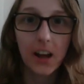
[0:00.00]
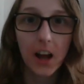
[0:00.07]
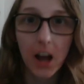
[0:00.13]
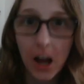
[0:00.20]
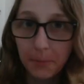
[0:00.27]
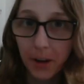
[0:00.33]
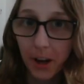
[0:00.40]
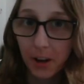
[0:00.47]

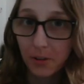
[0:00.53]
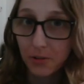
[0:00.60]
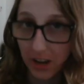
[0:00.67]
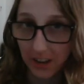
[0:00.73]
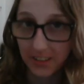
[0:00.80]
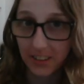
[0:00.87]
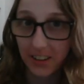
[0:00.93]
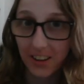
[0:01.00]
I'm your host
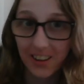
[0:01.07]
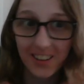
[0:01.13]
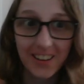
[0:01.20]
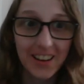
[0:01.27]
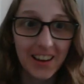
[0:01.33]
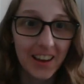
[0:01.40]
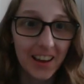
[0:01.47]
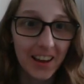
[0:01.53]
Jessica.
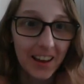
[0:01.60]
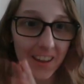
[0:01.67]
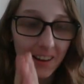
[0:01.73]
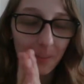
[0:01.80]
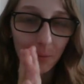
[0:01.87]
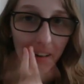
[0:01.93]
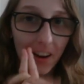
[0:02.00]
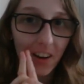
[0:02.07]

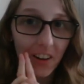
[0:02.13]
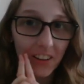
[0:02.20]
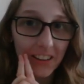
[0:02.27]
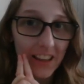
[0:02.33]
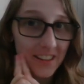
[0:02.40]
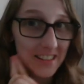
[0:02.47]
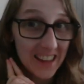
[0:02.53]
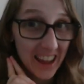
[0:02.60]
We are on
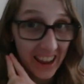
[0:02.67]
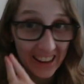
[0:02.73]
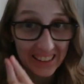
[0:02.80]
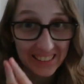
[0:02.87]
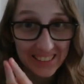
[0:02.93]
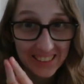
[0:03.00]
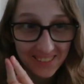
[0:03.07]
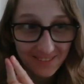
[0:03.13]
lesson
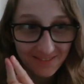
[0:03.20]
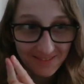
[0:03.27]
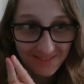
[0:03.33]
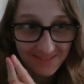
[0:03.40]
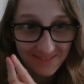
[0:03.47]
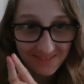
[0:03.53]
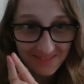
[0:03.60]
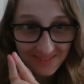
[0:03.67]
8,
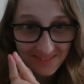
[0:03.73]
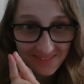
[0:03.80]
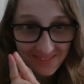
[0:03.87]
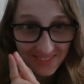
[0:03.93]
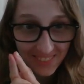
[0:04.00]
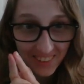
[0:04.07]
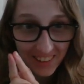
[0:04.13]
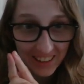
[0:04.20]

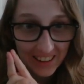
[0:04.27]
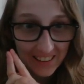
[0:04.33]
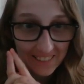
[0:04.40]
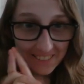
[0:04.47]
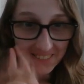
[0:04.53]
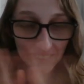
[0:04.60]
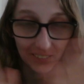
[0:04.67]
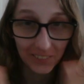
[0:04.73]

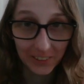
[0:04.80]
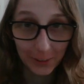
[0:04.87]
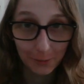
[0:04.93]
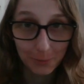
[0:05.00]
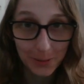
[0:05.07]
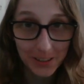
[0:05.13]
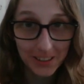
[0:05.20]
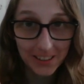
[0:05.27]
for
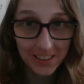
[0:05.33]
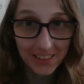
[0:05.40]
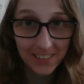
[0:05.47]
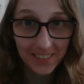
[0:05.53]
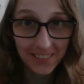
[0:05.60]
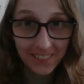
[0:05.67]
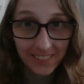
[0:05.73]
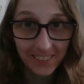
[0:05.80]
loops.
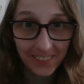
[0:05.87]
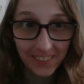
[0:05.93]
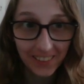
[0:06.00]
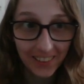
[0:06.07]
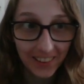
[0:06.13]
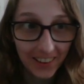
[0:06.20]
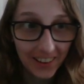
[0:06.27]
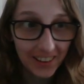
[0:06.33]

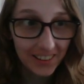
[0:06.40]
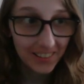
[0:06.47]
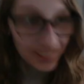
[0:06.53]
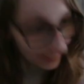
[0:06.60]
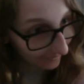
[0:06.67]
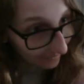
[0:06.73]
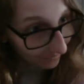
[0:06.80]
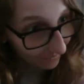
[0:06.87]

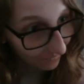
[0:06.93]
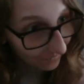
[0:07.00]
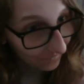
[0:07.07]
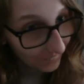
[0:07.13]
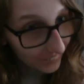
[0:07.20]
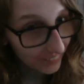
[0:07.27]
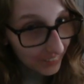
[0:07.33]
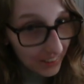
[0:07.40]
So,
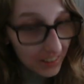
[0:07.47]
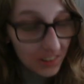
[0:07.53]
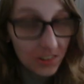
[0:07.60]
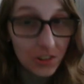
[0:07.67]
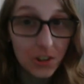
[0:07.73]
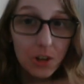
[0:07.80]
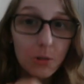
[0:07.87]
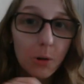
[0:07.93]
there's
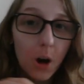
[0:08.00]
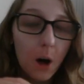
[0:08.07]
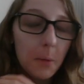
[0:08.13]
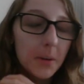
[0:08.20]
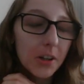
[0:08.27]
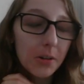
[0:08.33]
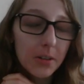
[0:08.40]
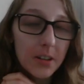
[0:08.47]
two
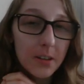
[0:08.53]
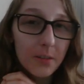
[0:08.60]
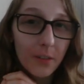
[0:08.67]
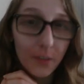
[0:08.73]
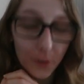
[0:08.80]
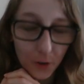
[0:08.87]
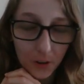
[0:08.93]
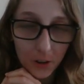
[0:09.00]
common uses for
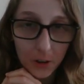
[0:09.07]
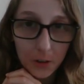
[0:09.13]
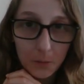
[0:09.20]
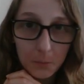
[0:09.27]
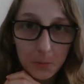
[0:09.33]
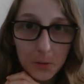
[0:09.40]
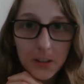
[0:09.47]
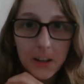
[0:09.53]
for
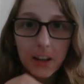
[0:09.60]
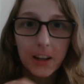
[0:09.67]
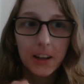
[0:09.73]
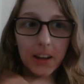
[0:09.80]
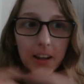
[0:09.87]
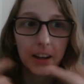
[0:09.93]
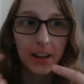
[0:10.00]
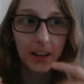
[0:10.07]
loops.
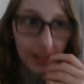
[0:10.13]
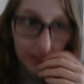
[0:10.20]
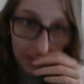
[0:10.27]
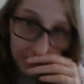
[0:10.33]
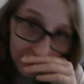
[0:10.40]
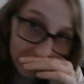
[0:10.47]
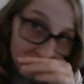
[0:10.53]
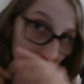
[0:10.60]

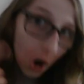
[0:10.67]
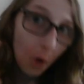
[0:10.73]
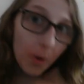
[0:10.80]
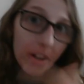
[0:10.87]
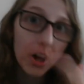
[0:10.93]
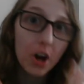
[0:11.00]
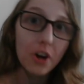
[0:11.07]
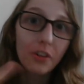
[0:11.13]
It's going
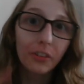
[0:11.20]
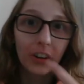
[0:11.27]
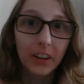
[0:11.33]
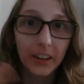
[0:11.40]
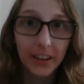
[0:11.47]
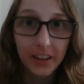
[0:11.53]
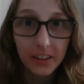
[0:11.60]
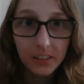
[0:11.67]
over a
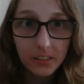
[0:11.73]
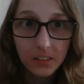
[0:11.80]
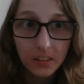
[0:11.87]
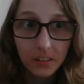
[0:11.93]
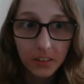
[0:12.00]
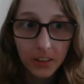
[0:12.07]
list